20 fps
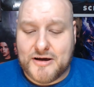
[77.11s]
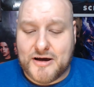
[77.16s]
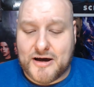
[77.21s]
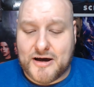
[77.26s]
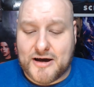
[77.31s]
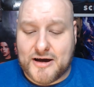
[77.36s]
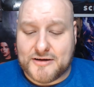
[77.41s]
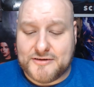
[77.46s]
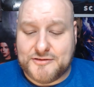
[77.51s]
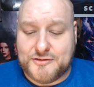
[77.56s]

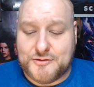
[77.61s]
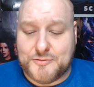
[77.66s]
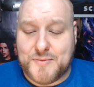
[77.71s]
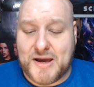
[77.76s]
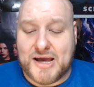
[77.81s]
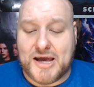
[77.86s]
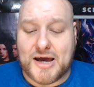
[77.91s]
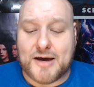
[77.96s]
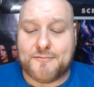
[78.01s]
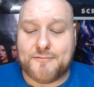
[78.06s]
uh, to
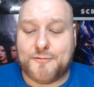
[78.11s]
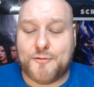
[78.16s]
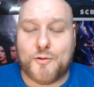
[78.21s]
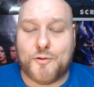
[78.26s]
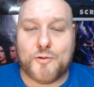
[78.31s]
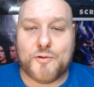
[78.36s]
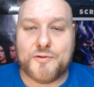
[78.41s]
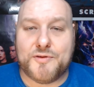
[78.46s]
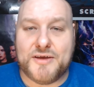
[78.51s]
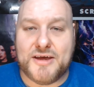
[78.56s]
make up
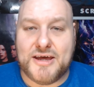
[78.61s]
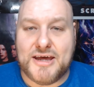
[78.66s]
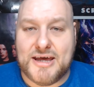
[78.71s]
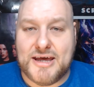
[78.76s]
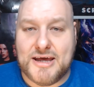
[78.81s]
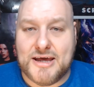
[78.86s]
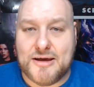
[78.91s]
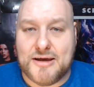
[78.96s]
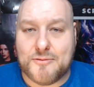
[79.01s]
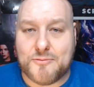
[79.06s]
for
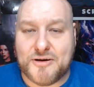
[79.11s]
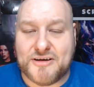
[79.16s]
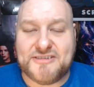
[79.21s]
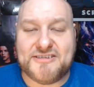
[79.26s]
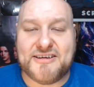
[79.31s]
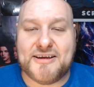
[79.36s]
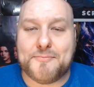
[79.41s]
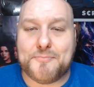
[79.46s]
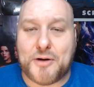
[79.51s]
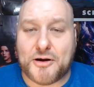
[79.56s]
the
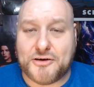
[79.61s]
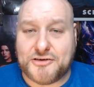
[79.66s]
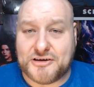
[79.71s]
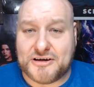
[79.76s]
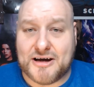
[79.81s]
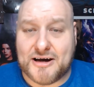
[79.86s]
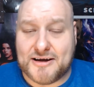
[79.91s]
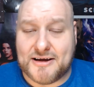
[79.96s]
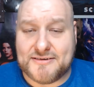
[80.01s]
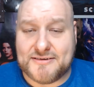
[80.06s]
recent budget
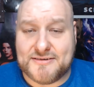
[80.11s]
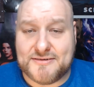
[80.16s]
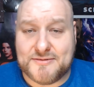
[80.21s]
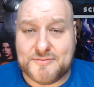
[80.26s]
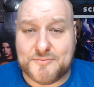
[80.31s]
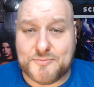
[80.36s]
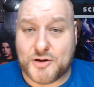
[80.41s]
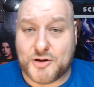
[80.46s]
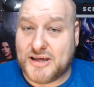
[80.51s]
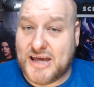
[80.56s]
cuts,
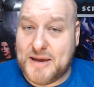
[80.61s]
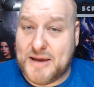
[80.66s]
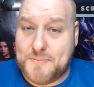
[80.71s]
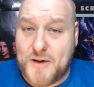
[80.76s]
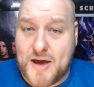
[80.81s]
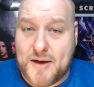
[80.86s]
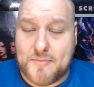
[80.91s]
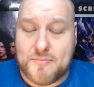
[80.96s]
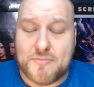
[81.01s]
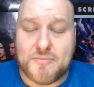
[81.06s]
but keep
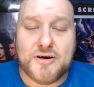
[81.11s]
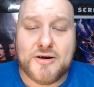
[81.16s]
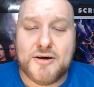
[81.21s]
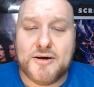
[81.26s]
him.